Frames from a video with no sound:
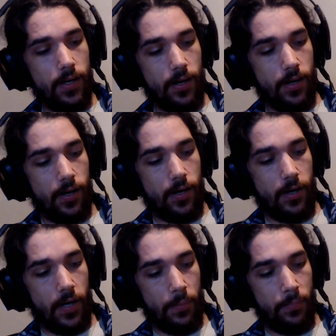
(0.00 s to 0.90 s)

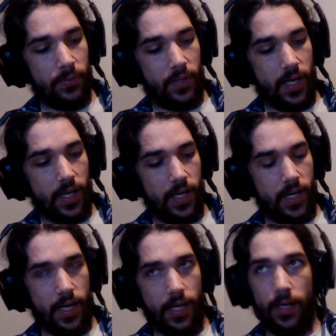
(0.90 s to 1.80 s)
I'm
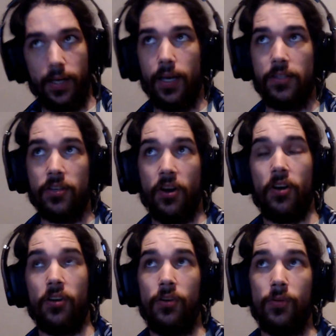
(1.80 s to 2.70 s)
playing
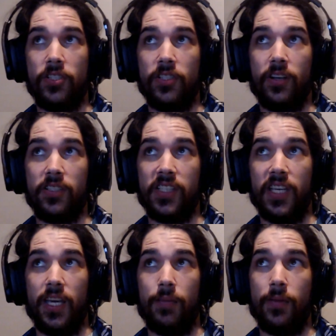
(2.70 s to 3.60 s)
Eternal, which is on
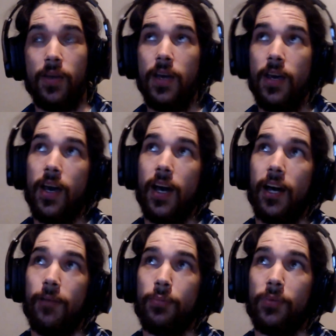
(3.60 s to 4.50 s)
Steam.
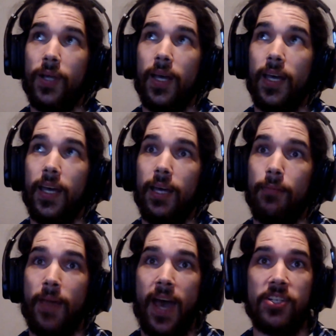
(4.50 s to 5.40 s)
I'm
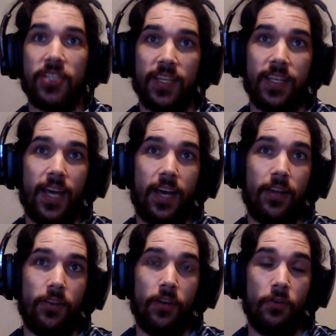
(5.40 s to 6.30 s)
playing Magic: The
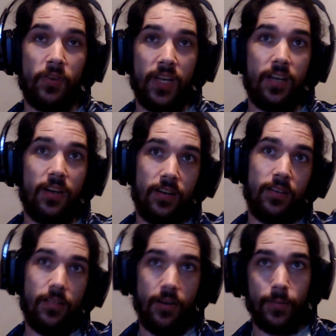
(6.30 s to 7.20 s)
Gathering Arena
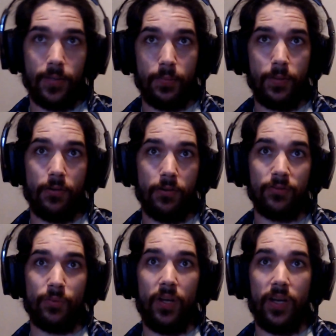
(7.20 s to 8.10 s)
on my computer
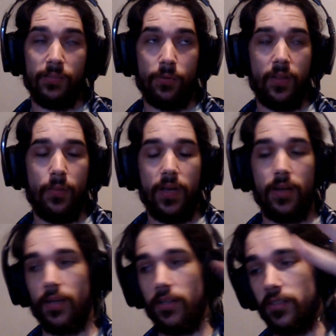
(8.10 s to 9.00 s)
as well as one of the
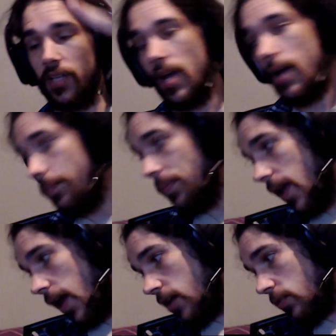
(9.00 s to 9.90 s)
beta testers,
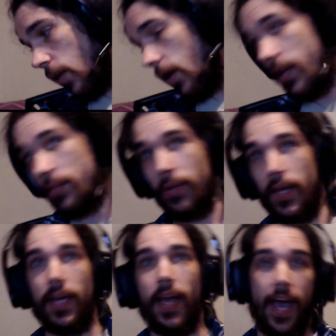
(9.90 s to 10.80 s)
as well as
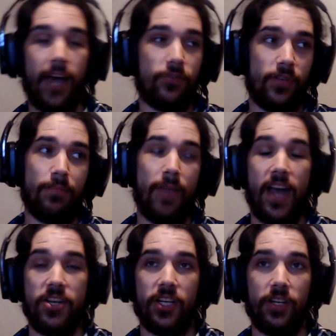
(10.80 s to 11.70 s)
playing actually
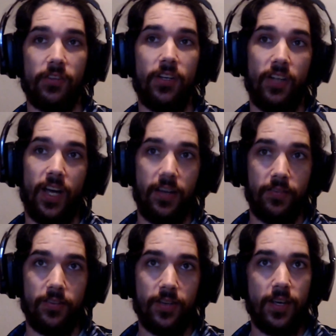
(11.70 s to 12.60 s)
Magic in real life.